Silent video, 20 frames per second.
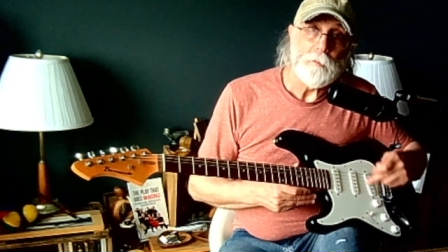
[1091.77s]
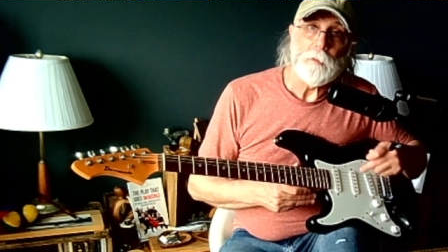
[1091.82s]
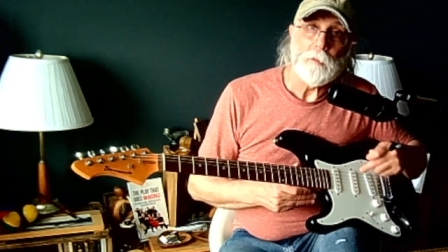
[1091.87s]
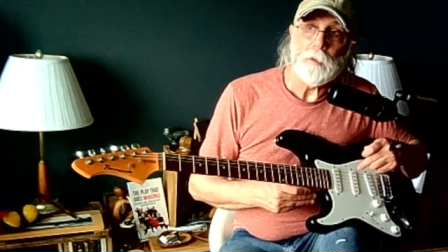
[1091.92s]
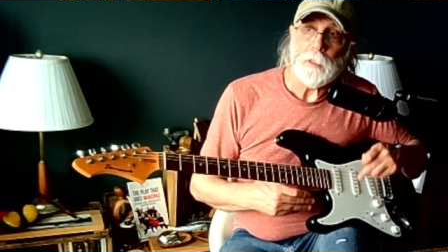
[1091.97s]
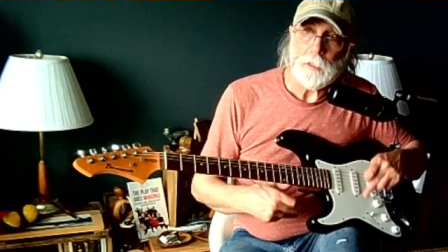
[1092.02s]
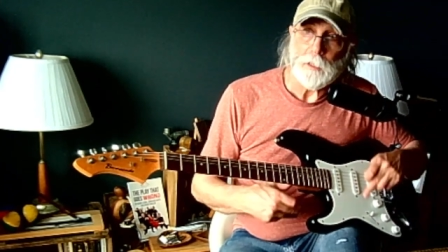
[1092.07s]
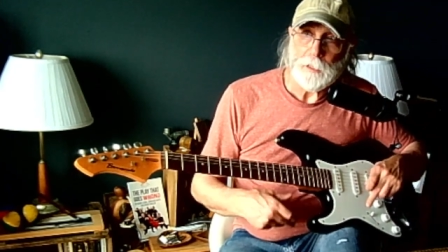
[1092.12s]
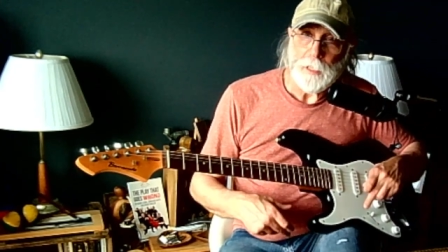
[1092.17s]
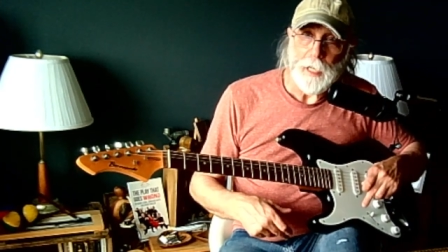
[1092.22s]

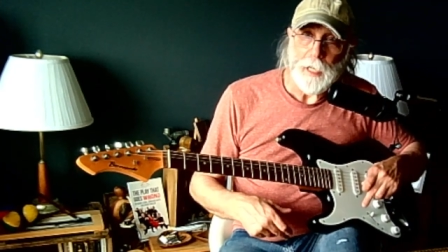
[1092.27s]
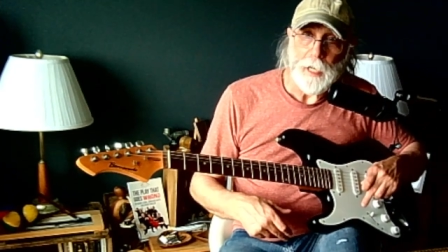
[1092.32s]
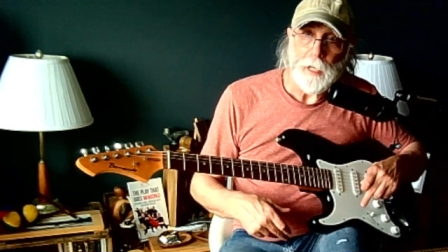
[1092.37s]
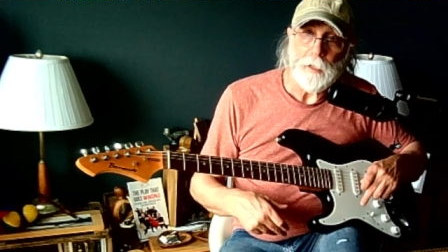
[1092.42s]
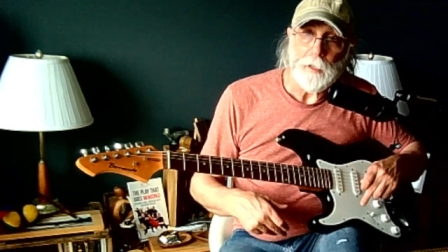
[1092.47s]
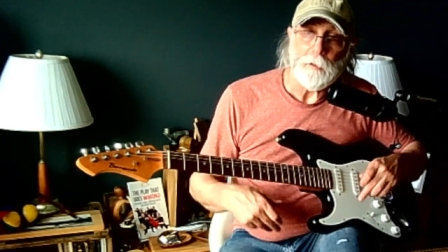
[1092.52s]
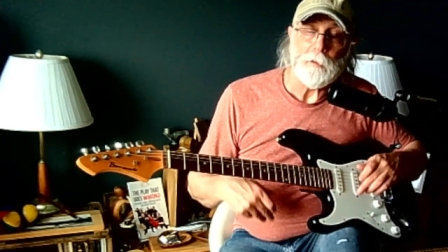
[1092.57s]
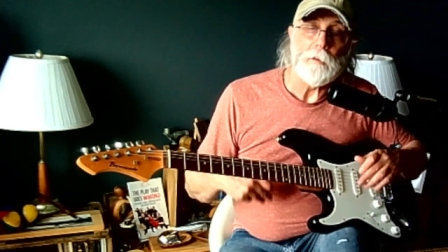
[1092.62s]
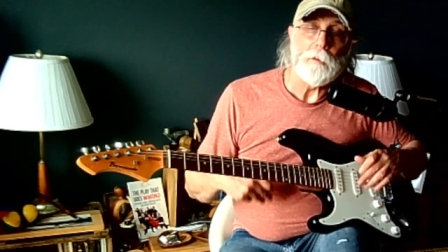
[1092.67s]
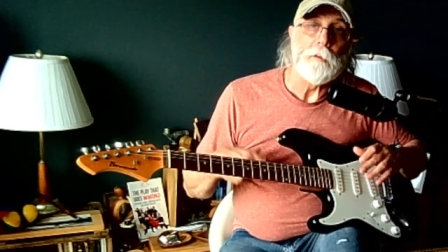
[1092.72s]
a
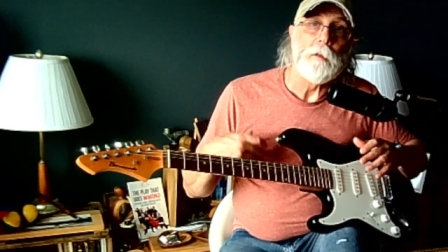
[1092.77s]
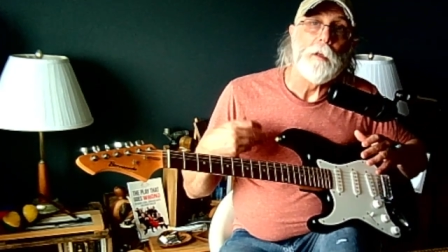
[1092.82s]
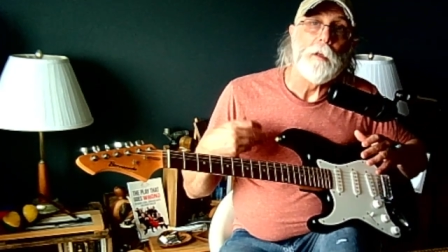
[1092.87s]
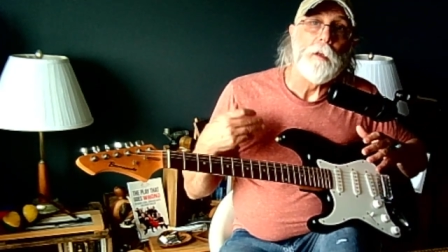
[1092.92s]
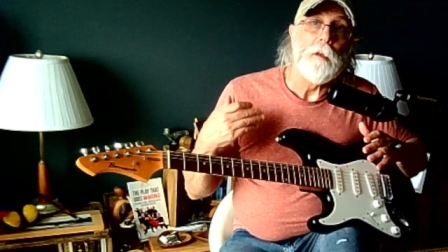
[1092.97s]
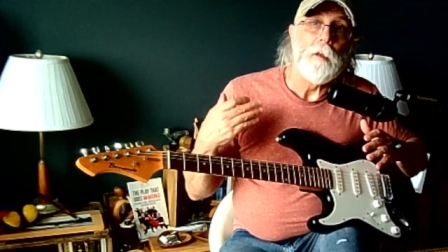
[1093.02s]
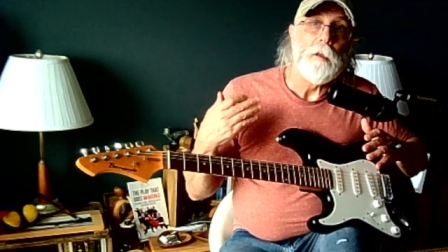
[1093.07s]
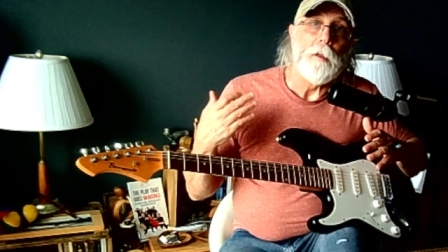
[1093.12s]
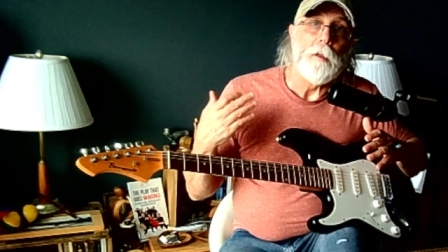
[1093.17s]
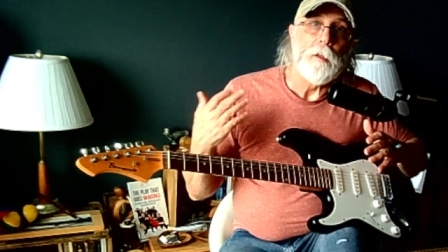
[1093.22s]
stand,
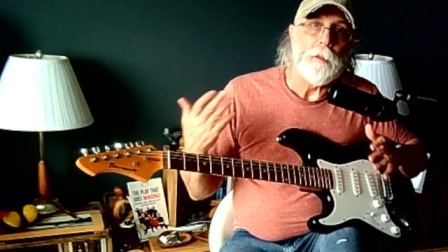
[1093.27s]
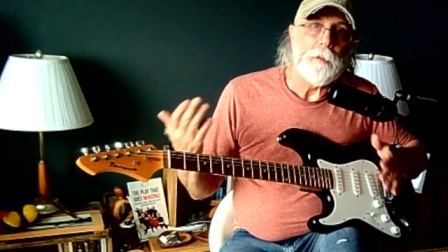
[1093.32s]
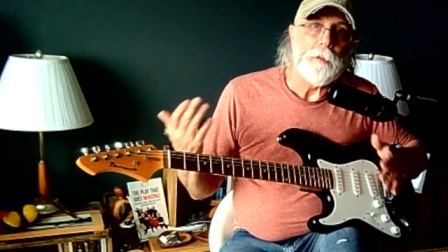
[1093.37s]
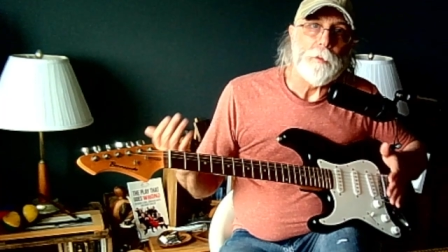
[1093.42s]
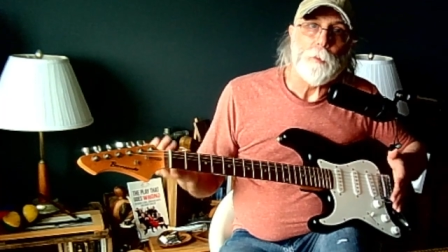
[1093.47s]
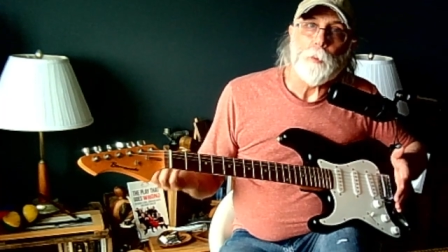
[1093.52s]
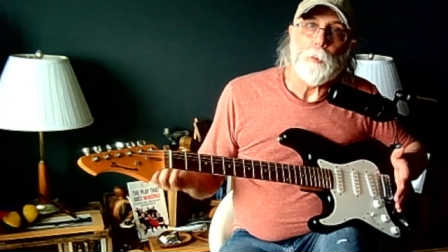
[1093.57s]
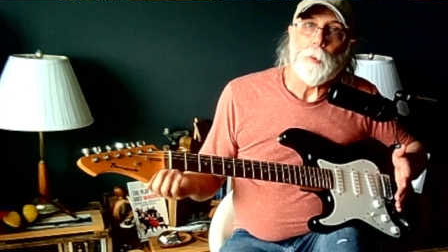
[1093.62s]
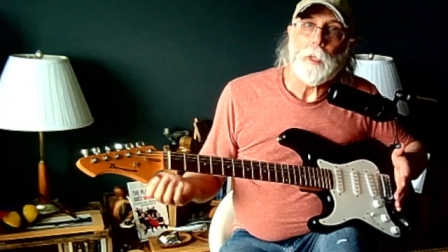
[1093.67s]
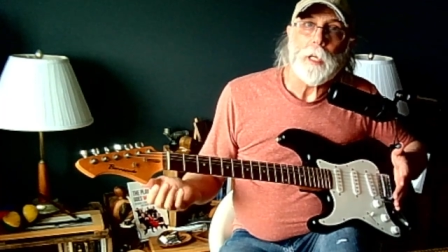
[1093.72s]

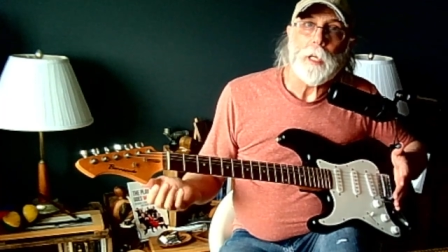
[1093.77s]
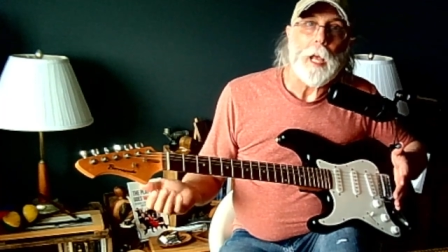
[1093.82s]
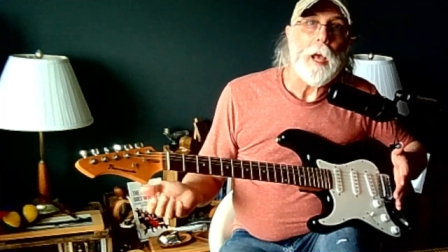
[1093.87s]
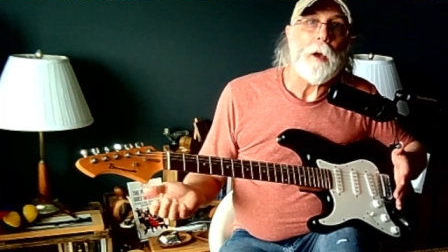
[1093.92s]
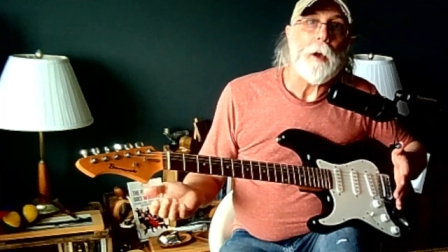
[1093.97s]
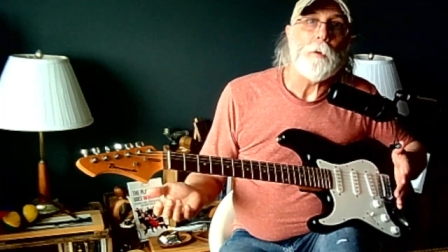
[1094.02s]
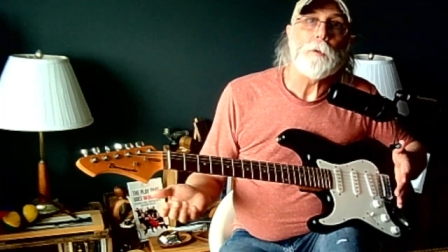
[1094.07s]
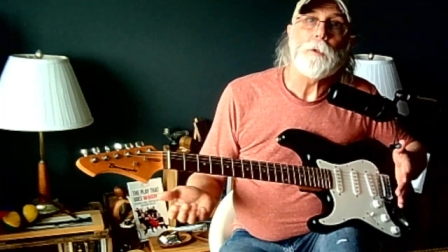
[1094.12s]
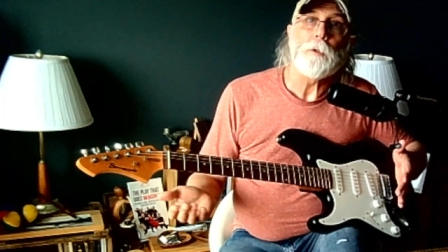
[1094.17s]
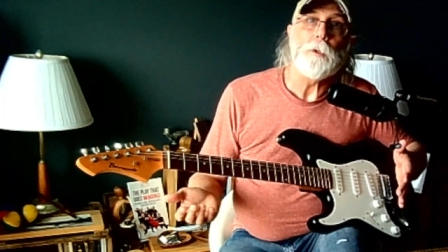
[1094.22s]
3
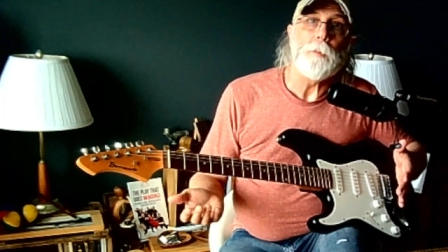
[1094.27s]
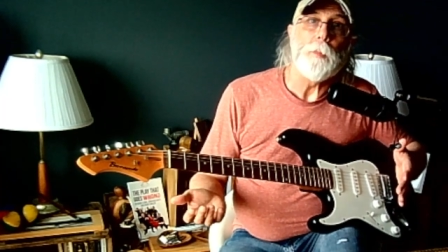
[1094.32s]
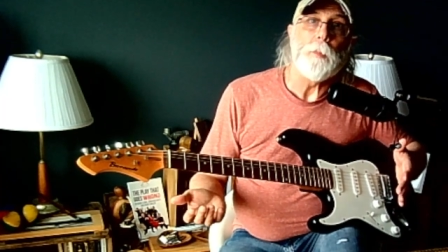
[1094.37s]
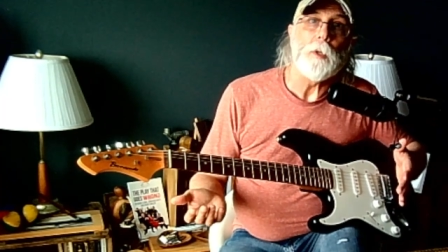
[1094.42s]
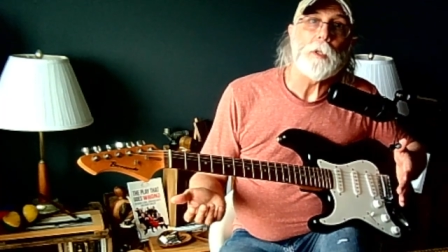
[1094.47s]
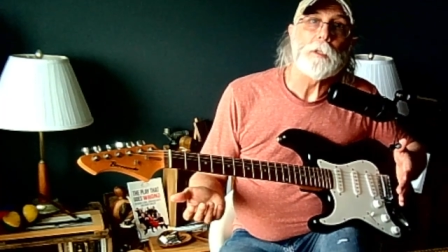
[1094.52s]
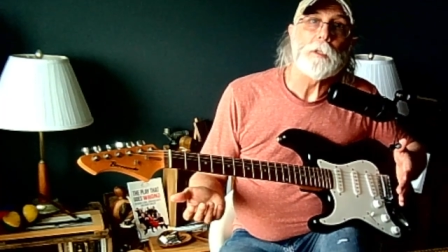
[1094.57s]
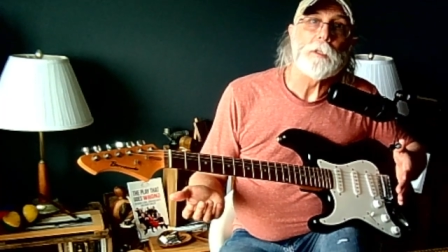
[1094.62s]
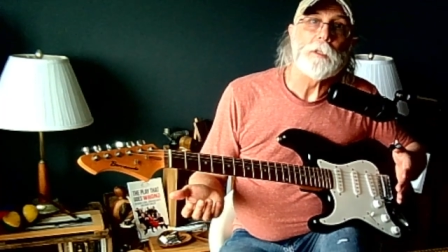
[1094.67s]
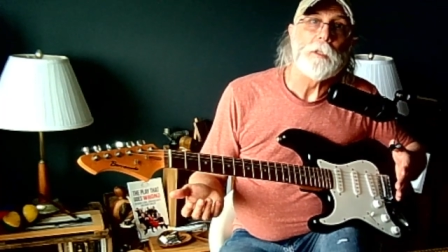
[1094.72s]
how-to
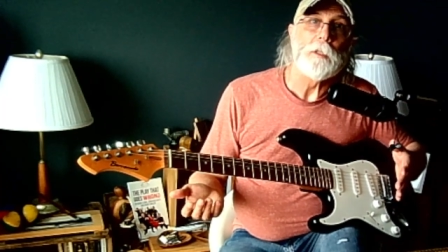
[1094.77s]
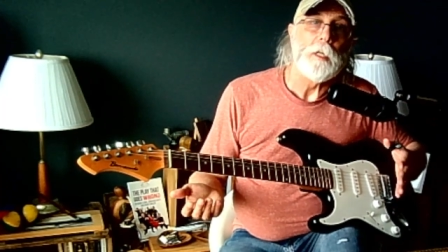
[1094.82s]
books,